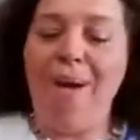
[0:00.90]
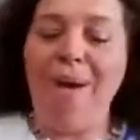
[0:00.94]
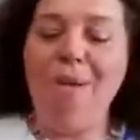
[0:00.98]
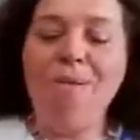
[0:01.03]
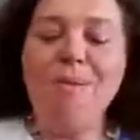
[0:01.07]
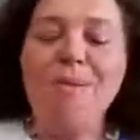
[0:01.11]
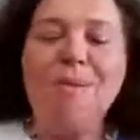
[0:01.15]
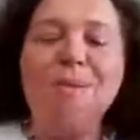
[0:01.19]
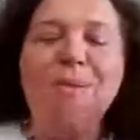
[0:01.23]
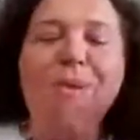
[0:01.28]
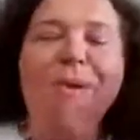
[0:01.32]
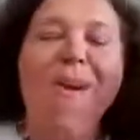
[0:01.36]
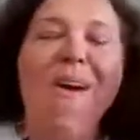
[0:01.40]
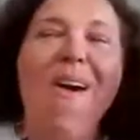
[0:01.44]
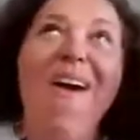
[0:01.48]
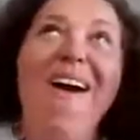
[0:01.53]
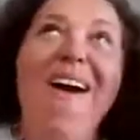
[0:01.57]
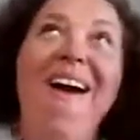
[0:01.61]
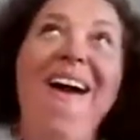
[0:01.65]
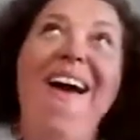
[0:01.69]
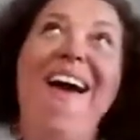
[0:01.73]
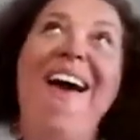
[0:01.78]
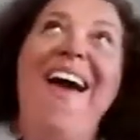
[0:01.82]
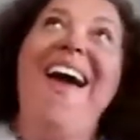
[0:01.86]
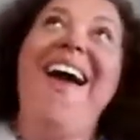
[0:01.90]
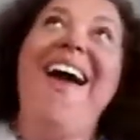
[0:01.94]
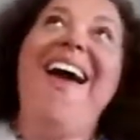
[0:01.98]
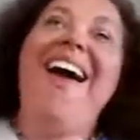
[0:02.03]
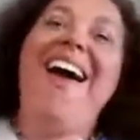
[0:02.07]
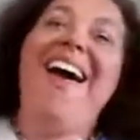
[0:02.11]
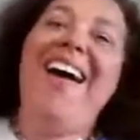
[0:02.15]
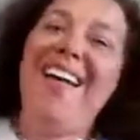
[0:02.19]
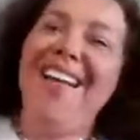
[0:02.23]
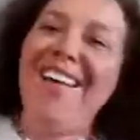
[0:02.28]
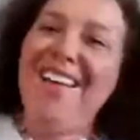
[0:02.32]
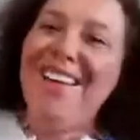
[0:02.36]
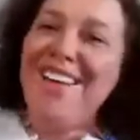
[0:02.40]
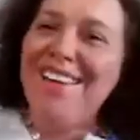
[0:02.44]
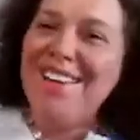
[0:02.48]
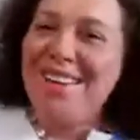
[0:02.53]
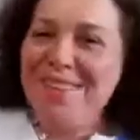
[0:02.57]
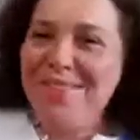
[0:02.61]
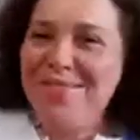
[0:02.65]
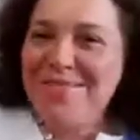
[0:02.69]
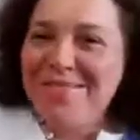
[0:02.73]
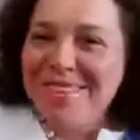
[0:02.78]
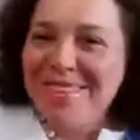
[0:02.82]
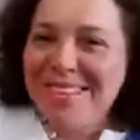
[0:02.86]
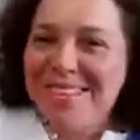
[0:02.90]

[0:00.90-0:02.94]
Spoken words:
Well, you